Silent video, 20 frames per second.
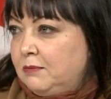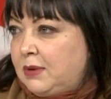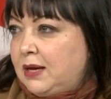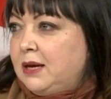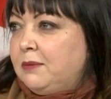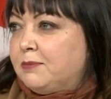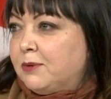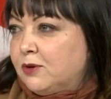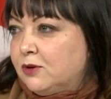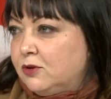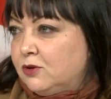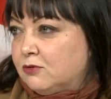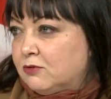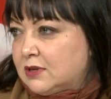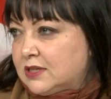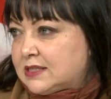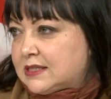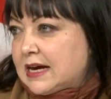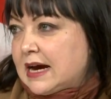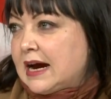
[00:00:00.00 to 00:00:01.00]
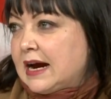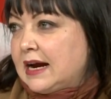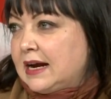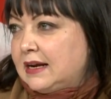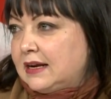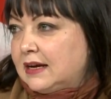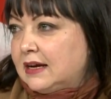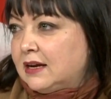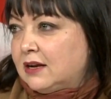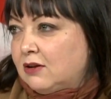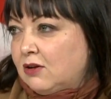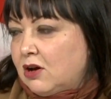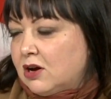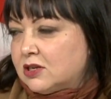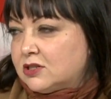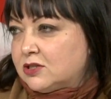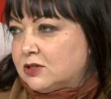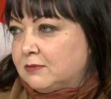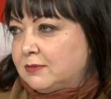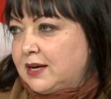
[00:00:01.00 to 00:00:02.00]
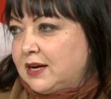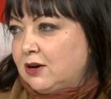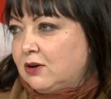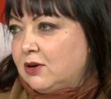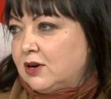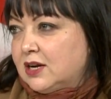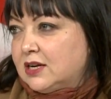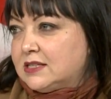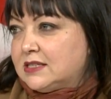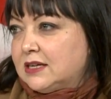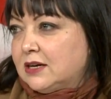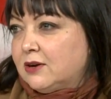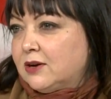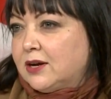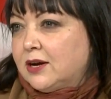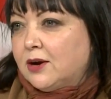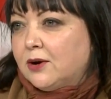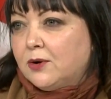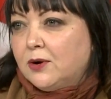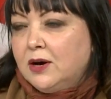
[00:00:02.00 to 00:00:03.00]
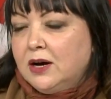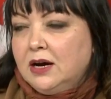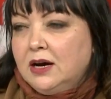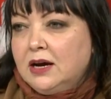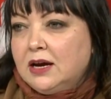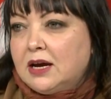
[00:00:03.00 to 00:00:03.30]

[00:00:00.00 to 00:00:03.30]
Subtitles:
people who reside in long-term care in Ontario,